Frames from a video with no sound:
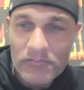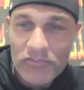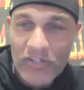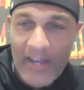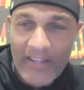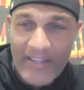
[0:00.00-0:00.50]
You
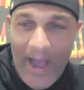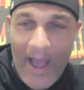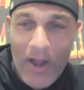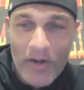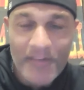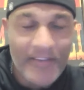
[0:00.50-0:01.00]
got
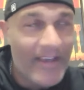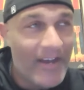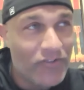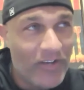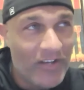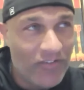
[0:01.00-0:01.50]
Yanard
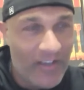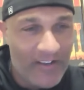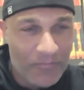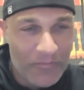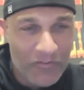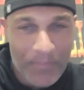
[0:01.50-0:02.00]
Diaz, got a chance
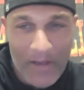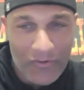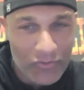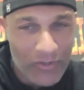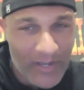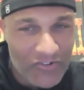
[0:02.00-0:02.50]
to be
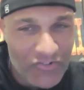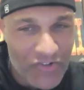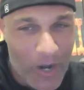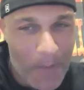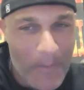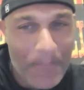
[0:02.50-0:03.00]
special. You got
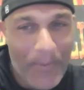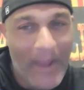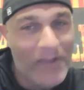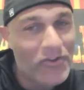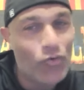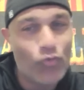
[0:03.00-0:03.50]
Jeremy
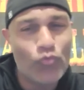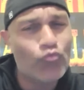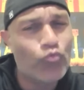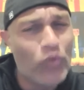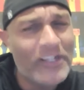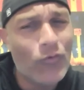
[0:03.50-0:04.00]
Pena, who
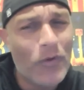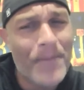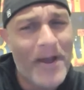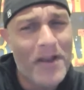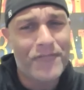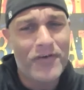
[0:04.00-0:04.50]
really would
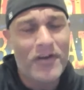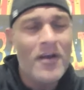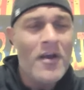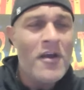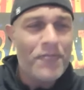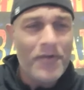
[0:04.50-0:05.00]
benefit
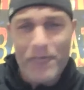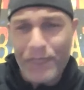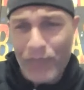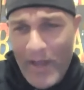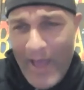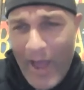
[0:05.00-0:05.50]
in
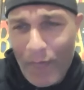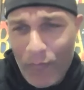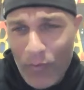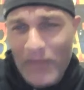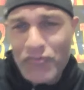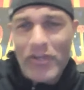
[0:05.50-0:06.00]
front of
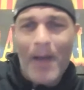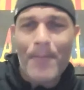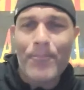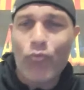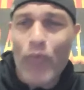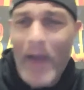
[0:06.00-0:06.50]
Alvarez. You
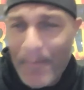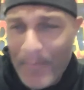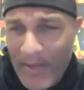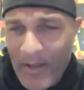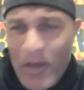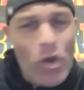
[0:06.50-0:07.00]
got
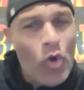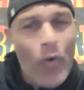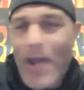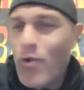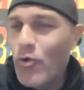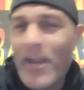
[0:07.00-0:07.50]
Bregman, who
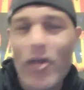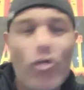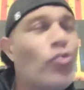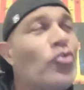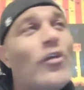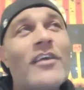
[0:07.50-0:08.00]
I don't care
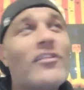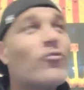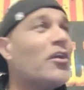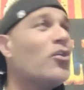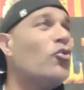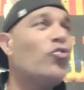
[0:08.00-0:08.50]
who you hit
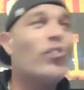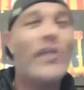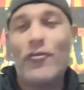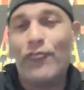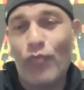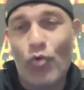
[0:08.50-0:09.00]
three, who you
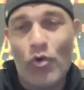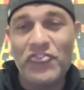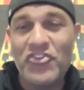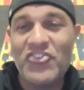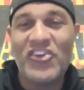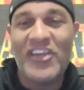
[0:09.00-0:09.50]
hit four.
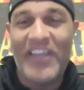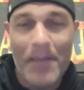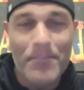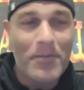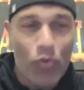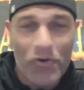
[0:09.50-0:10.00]
Just get
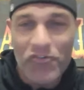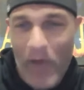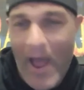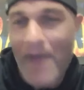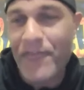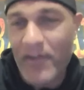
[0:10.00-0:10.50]
me more
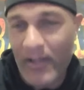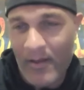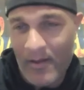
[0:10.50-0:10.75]
traffic.